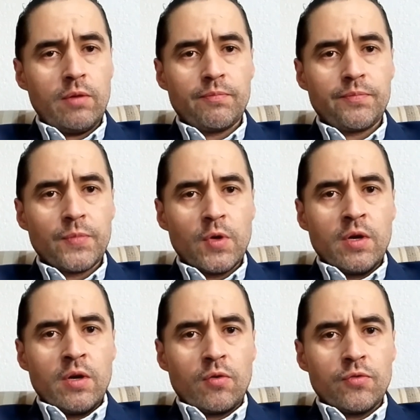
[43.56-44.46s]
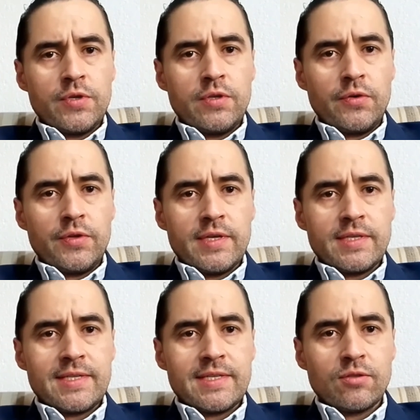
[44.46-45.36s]
Well, consider
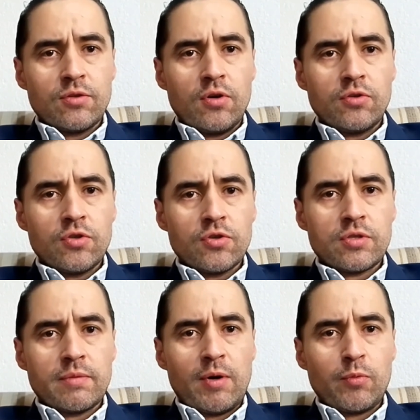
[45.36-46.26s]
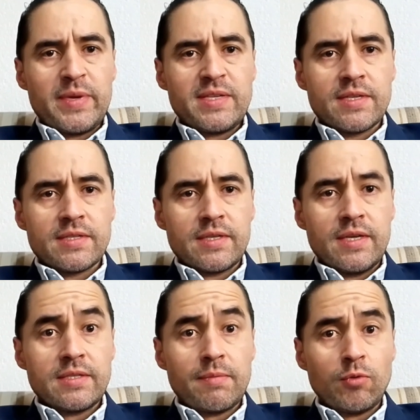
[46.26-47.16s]
this is not just about business,
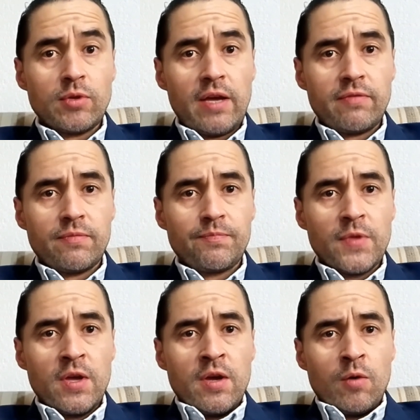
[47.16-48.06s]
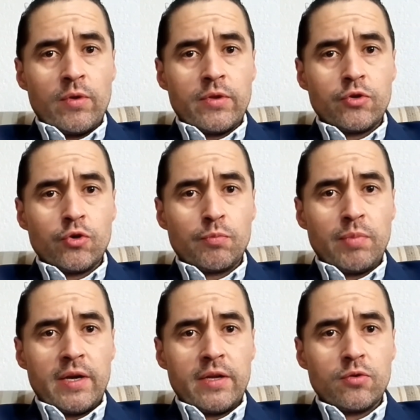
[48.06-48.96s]
it's about life. Whether you're
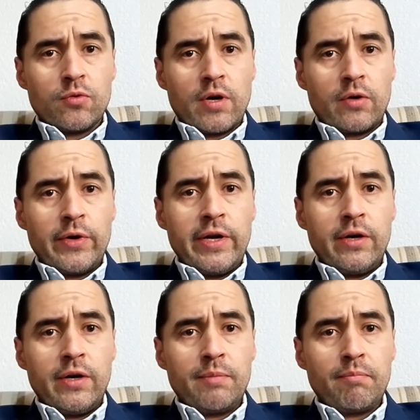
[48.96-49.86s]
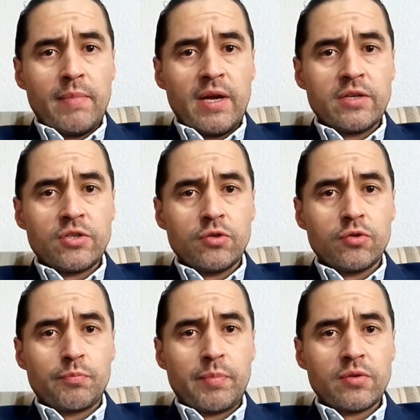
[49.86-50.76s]
planning your career,
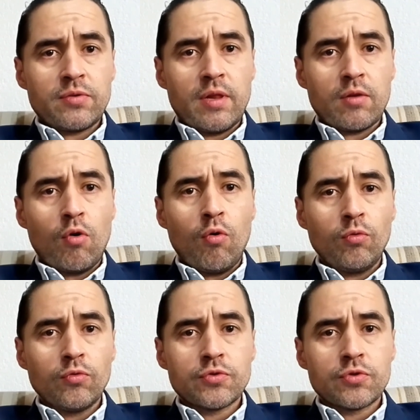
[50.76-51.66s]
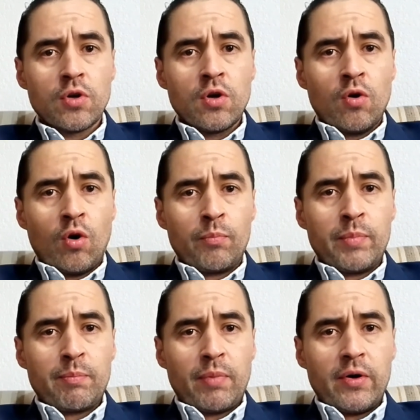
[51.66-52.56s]
managing your personal goals, or
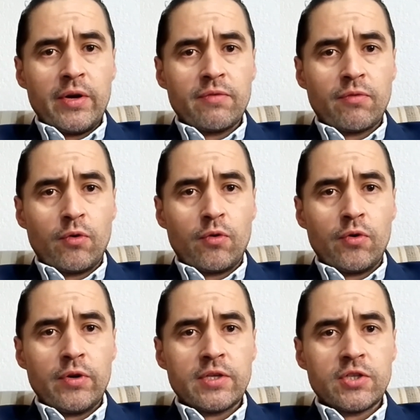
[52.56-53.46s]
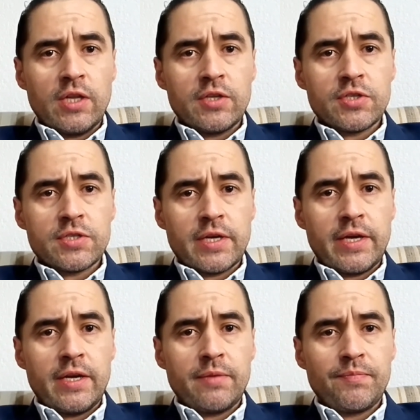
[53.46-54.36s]
preparing for the challenges
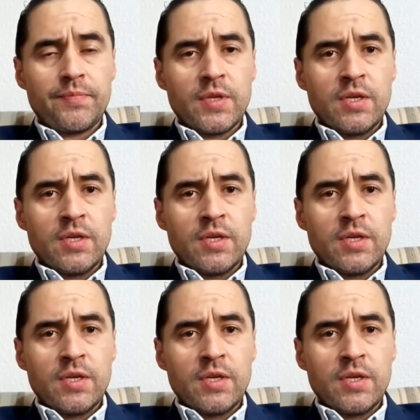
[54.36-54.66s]
ahead,